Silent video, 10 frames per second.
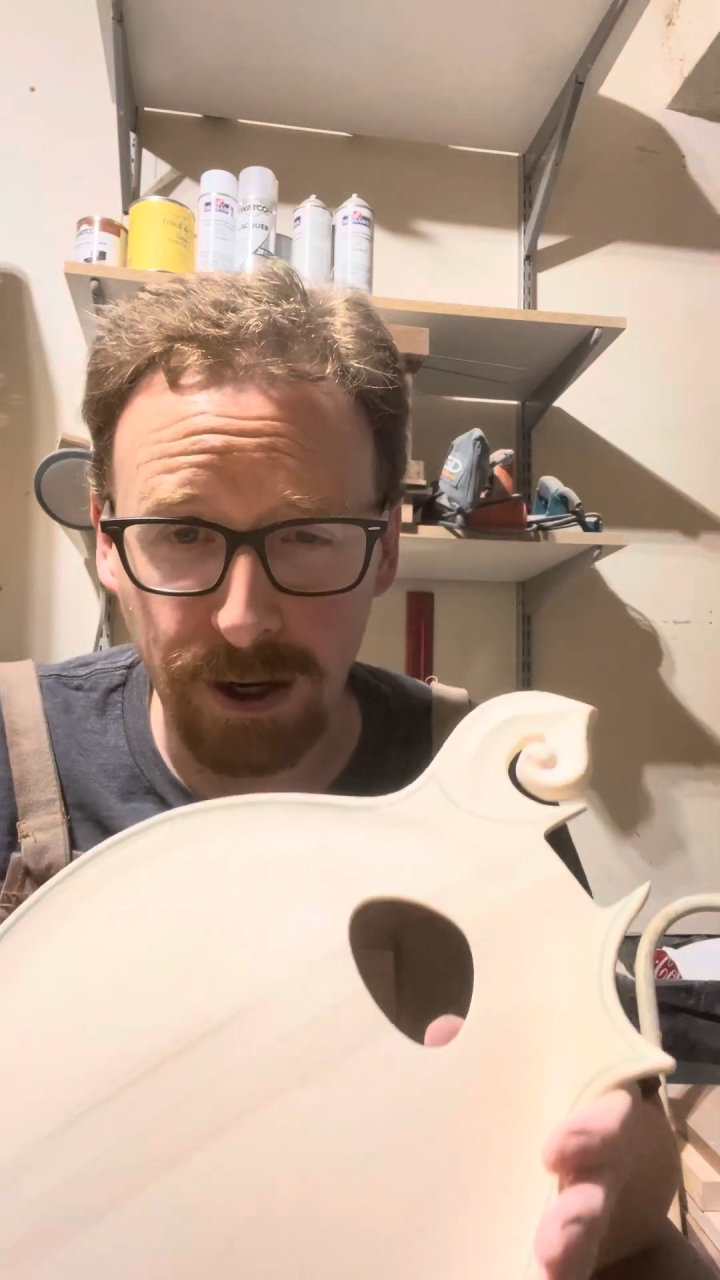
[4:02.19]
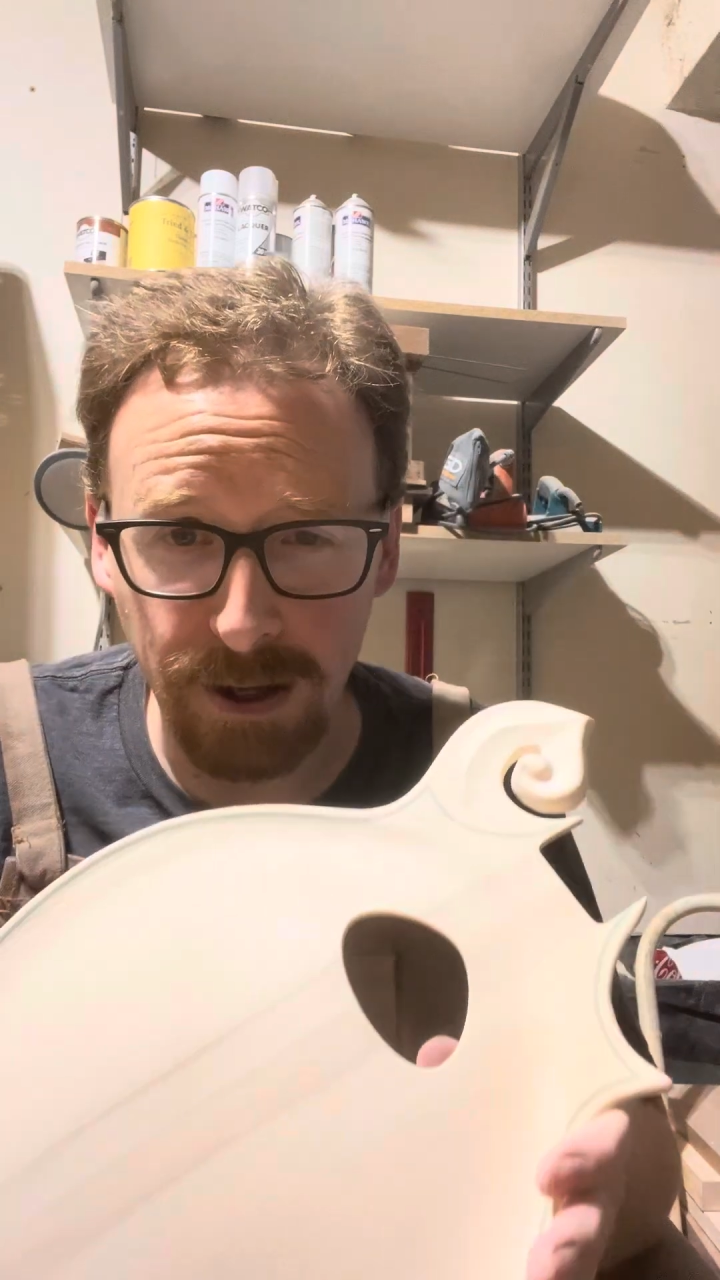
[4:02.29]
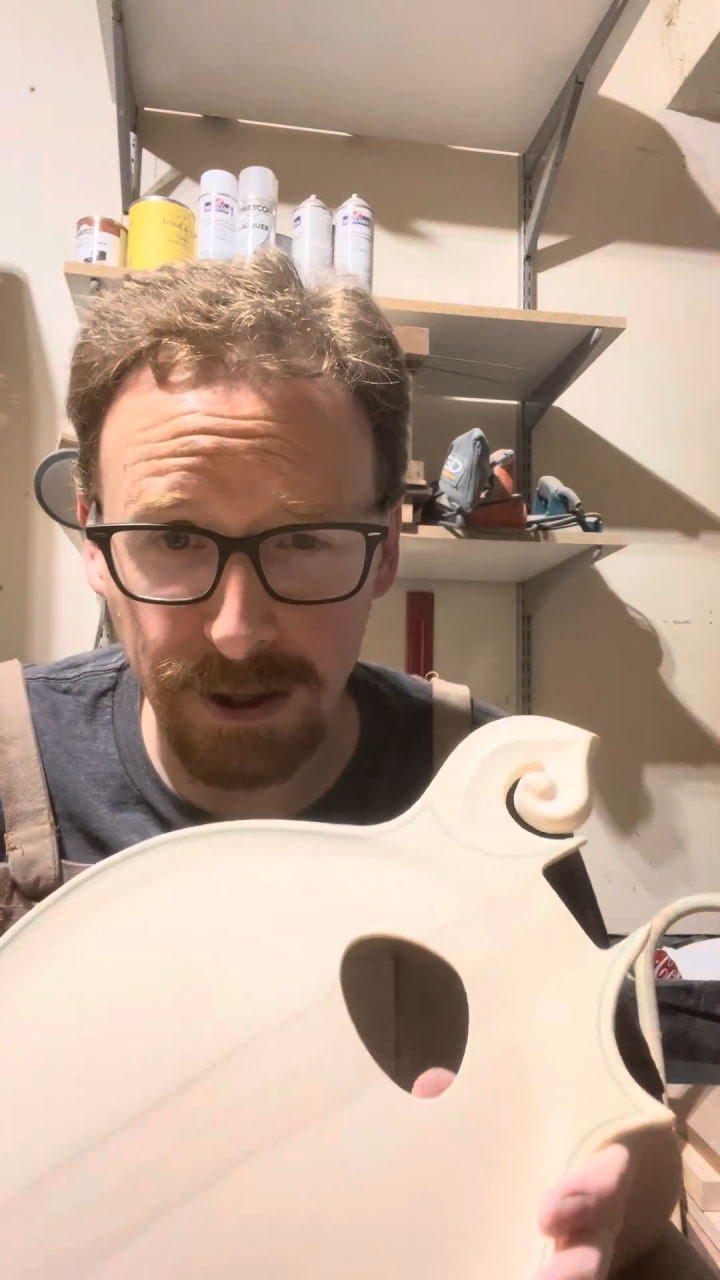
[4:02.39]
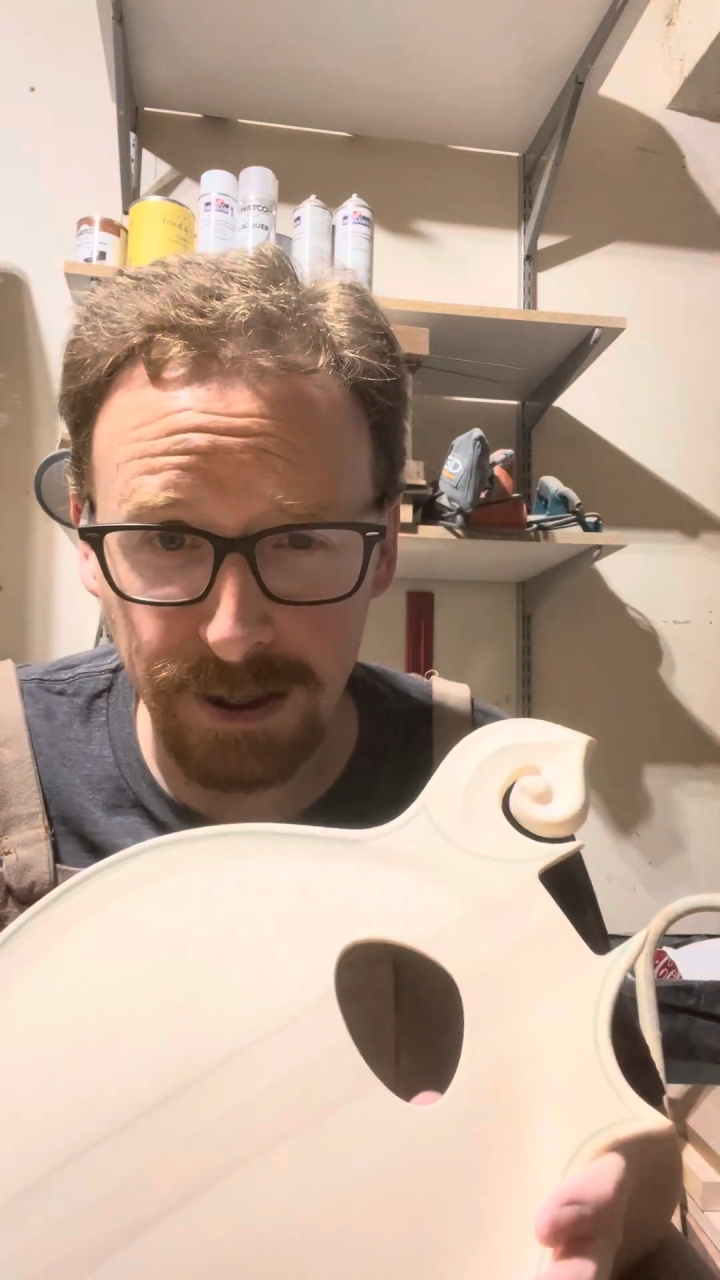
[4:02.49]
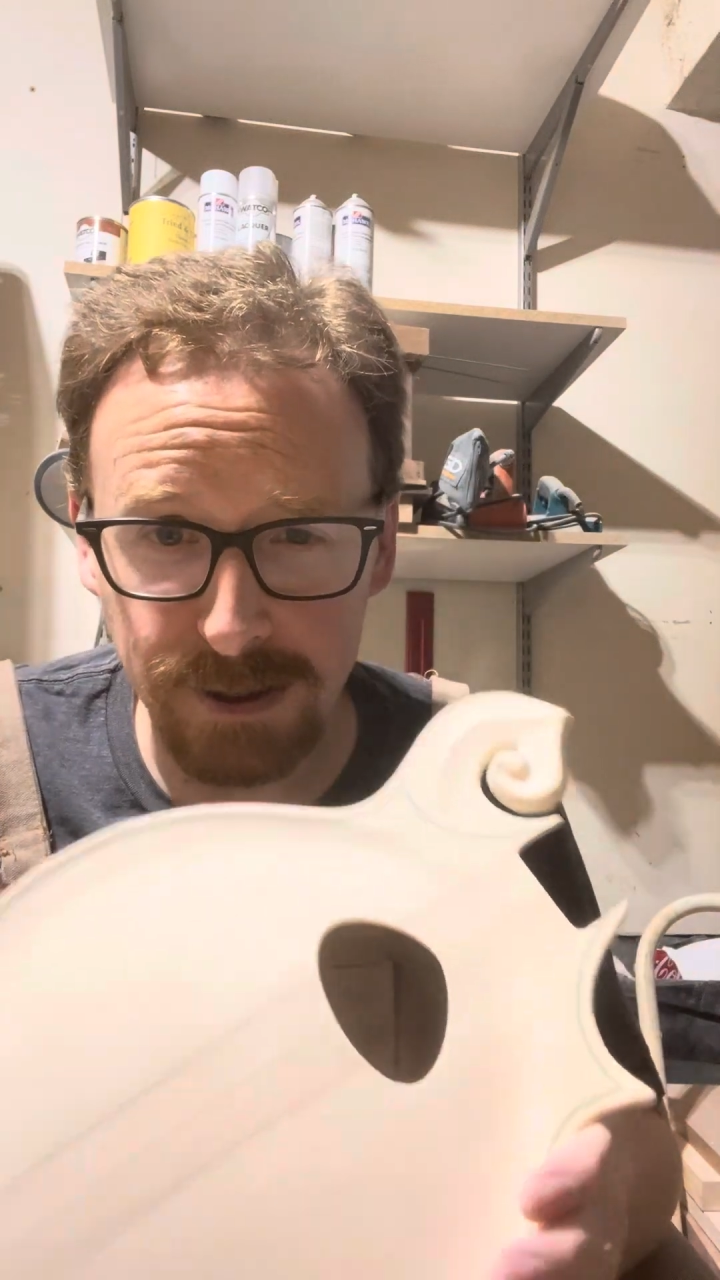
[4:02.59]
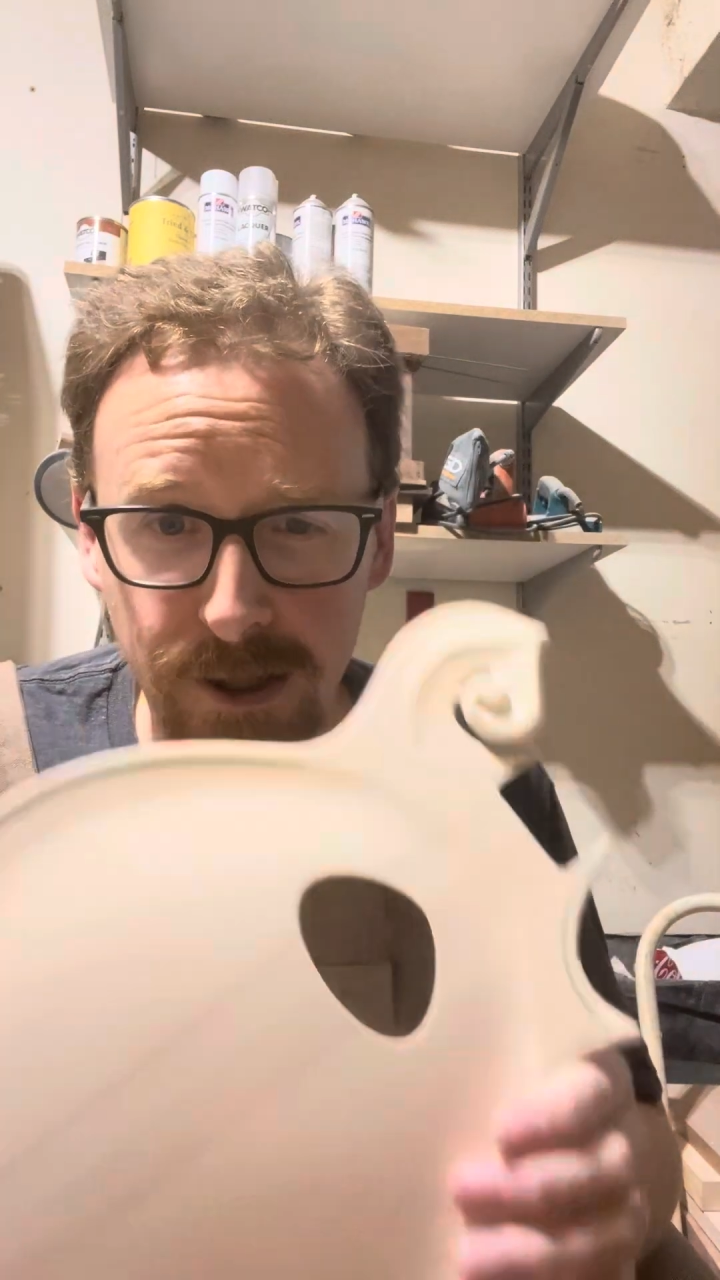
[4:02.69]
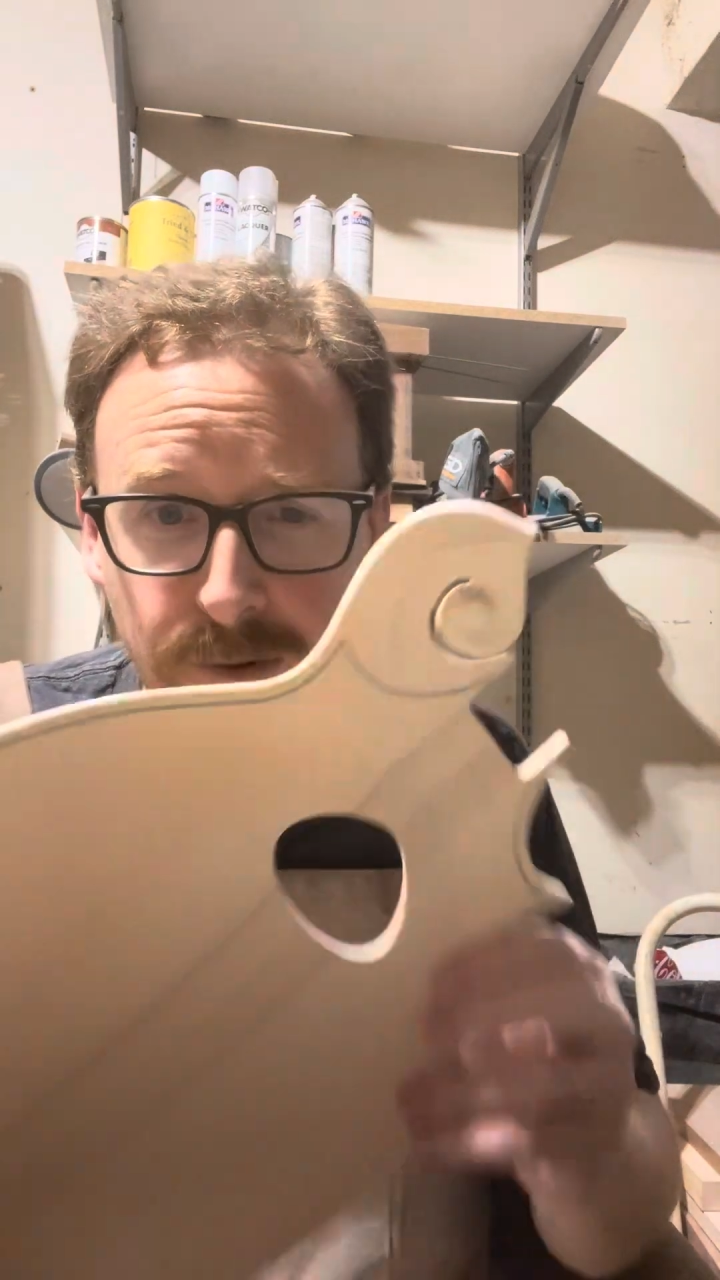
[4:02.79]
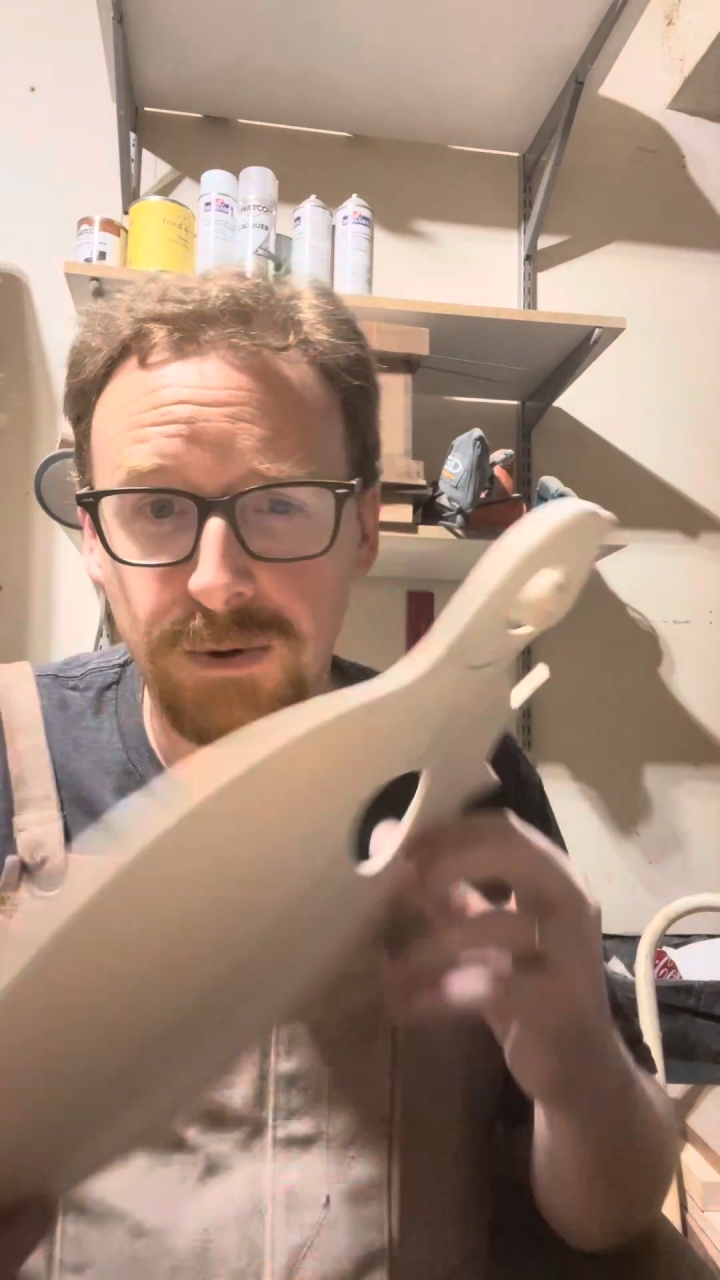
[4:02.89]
anything. So we